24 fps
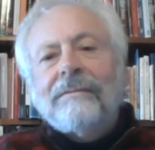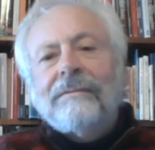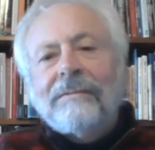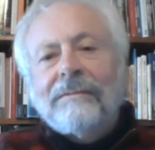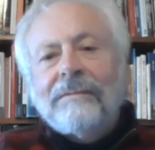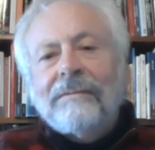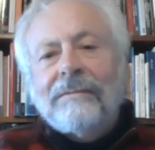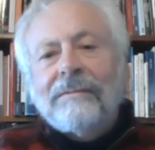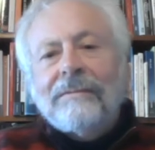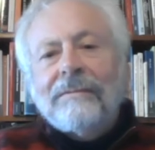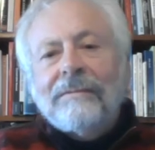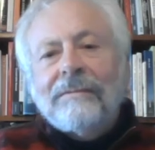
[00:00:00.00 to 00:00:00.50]

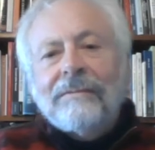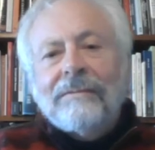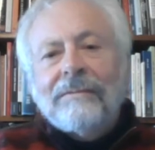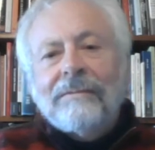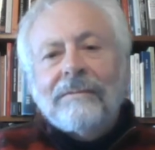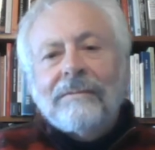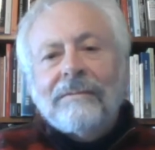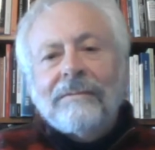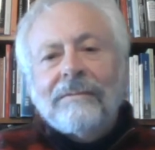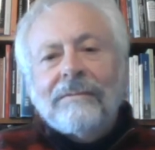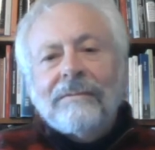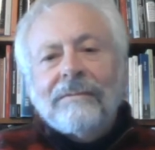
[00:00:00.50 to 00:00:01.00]

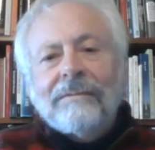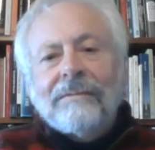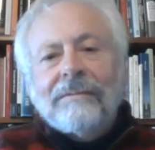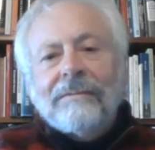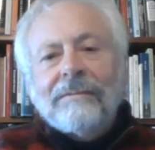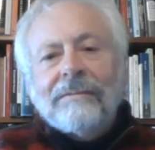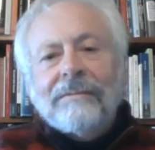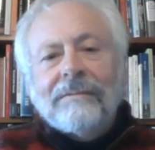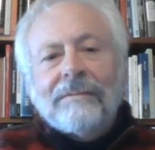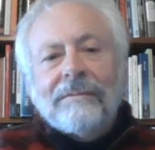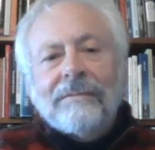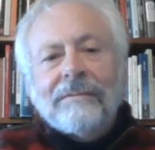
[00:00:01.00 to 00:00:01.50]

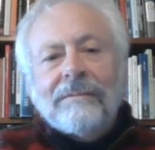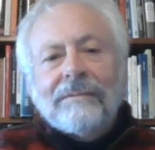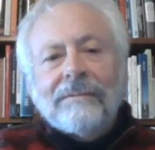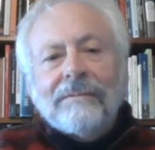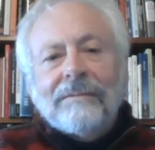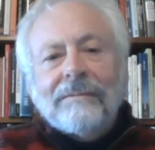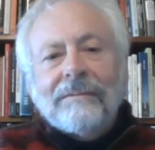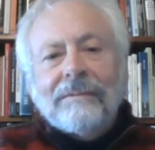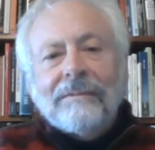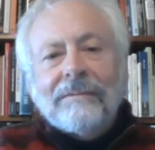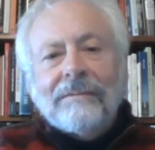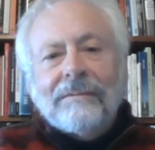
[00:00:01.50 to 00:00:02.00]

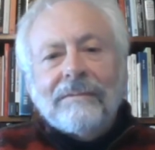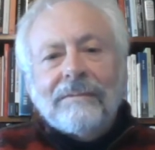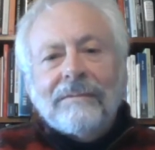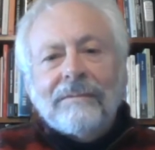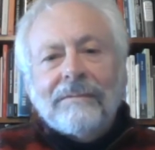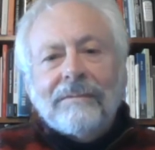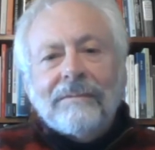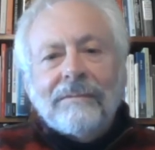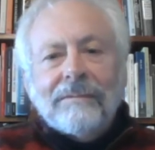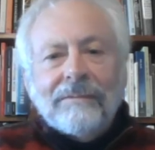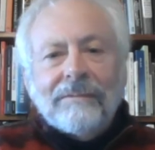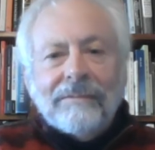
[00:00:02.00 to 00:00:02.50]

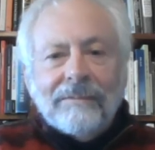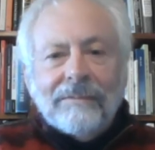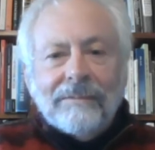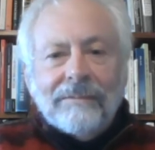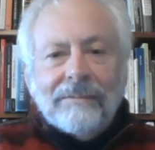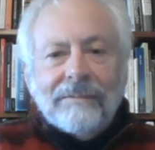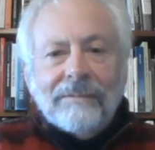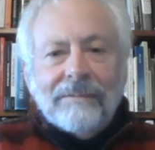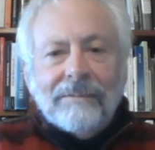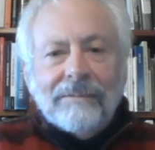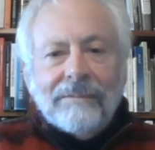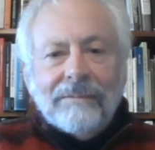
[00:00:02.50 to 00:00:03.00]

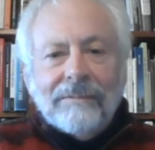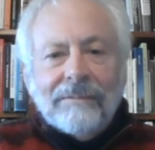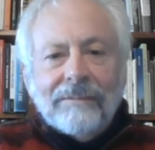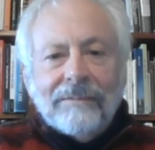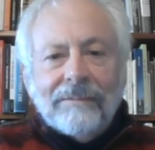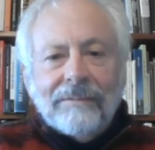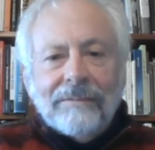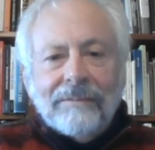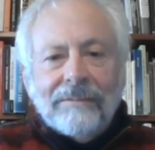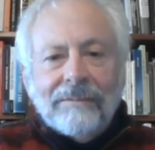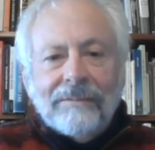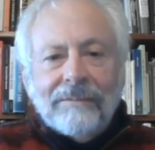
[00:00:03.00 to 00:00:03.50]

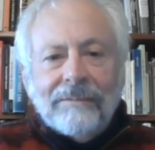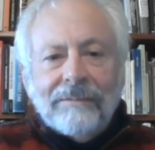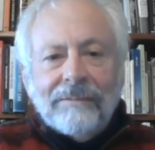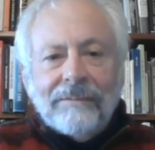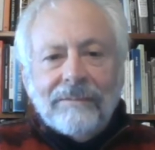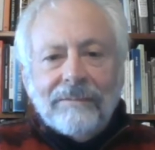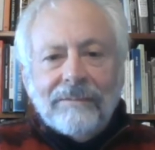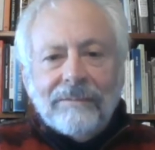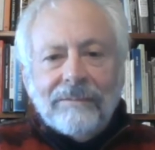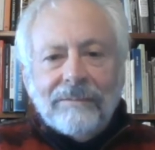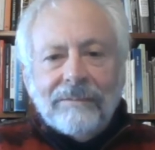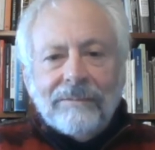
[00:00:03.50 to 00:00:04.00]

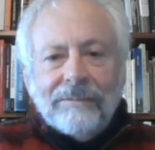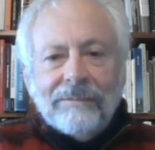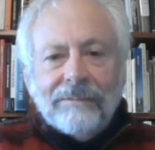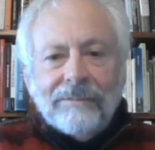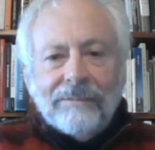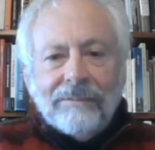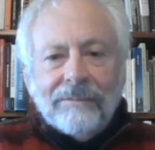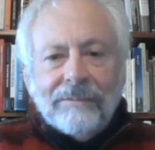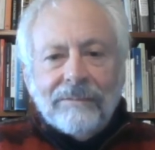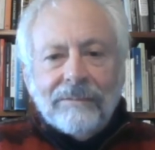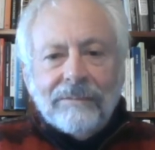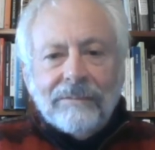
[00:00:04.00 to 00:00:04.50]

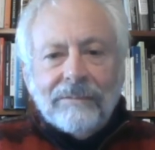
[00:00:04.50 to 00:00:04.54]
No words are spoken by the person on screen.